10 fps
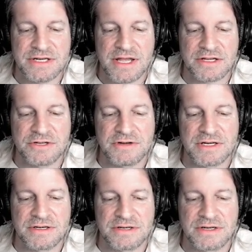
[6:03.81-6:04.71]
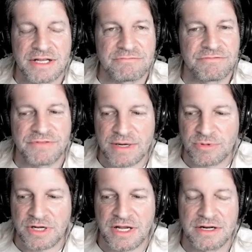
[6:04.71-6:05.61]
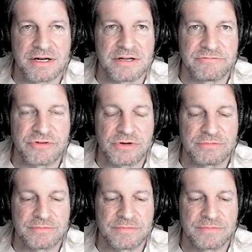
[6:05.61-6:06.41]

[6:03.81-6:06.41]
inaccurate and fabricated info.